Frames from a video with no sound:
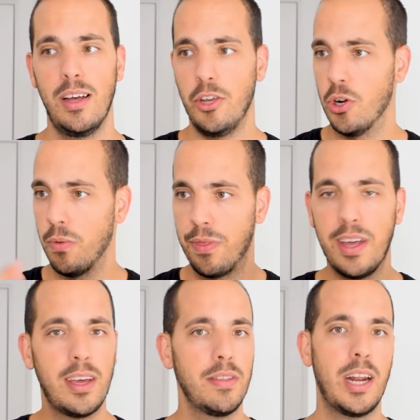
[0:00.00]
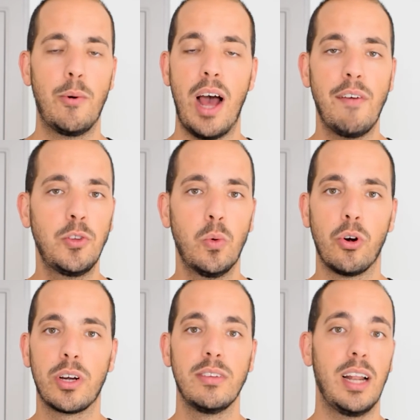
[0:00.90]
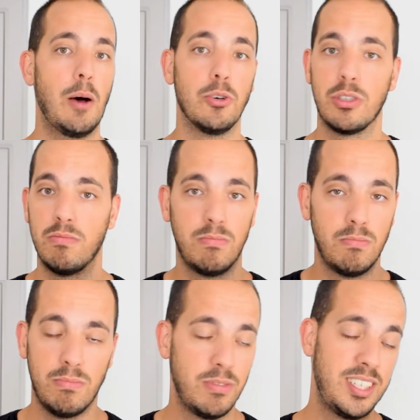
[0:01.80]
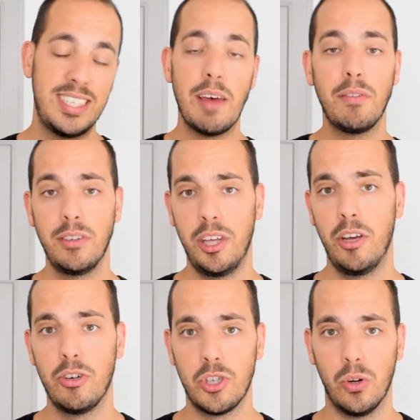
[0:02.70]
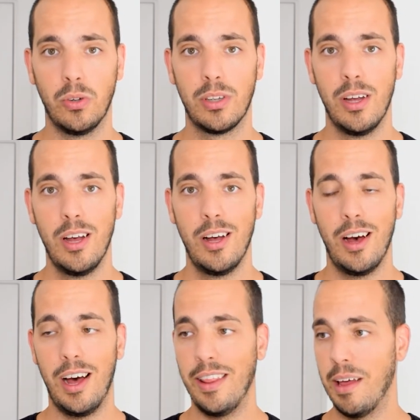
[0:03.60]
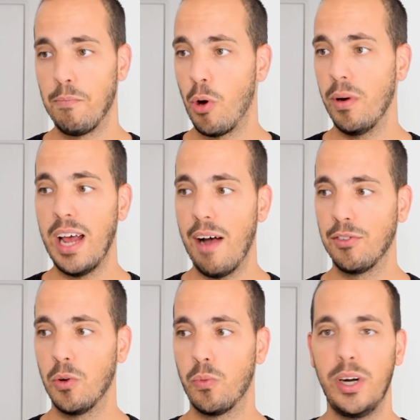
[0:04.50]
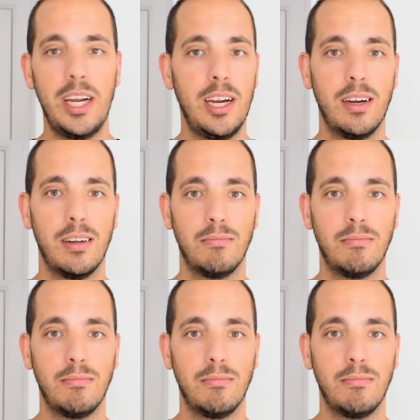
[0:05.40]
you know, thinking that I would have to work until I was 70 years old uh, and then probably have to really